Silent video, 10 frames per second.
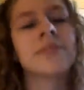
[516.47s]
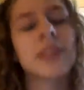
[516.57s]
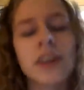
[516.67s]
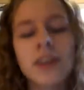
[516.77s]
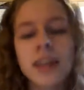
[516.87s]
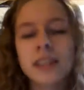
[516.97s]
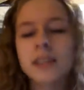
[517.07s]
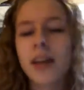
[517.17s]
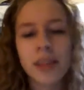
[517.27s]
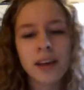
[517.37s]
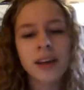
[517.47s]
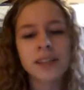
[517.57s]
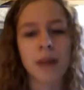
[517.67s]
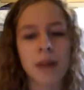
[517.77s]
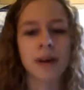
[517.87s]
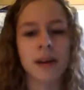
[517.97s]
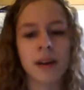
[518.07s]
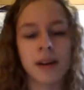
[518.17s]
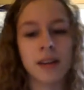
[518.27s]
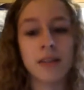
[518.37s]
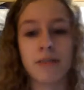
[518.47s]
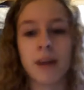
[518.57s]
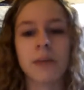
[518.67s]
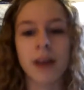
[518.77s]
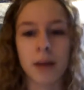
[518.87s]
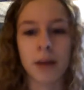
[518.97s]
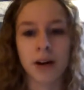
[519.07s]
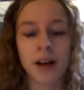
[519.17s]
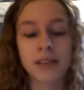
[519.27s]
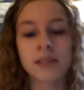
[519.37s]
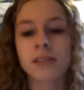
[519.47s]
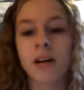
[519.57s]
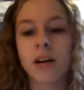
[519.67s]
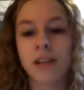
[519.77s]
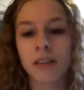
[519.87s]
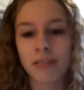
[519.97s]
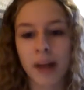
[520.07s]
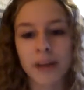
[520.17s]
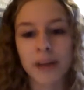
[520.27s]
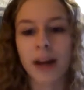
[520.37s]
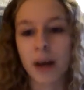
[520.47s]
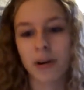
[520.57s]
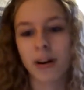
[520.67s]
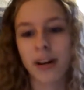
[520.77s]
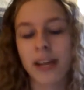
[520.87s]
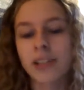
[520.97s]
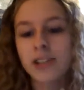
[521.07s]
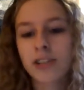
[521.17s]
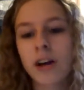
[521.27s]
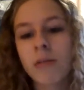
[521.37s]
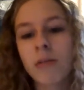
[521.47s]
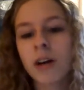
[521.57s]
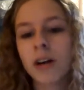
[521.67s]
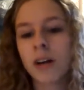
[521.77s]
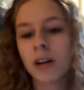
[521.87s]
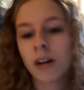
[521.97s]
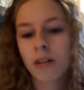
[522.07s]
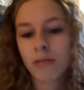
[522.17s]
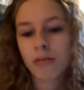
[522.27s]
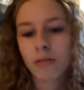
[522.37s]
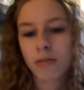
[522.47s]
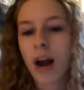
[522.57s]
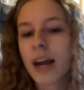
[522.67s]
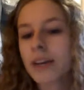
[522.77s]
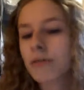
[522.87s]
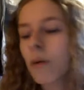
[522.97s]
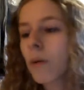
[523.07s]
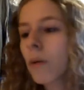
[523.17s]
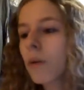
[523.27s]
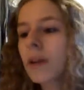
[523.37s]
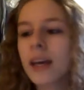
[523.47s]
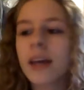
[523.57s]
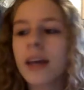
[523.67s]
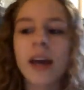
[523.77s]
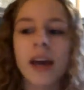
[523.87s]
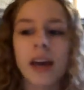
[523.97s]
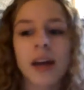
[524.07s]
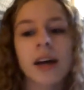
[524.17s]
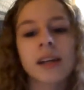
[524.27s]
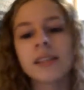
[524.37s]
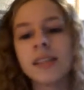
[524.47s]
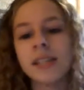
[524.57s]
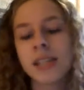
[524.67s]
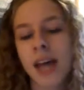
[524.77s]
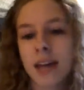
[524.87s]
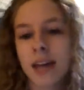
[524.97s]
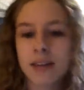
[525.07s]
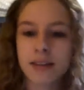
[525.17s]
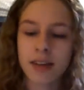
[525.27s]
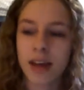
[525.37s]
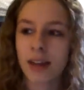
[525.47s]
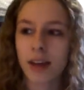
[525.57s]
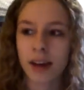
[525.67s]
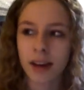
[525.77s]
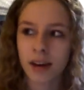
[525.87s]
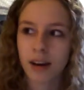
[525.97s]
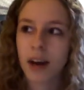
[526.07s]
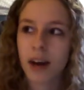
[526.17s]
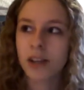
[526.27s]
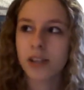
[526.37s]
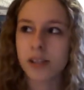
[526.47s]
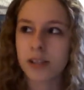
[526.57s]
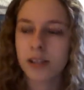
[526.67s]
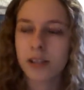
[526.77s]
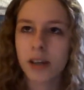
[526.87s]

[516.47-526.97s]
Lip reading: there is nothing as epic in the Phantom of the Opera as the song The Phantom of the Opera. It's so rock and roll-y and intense, and then just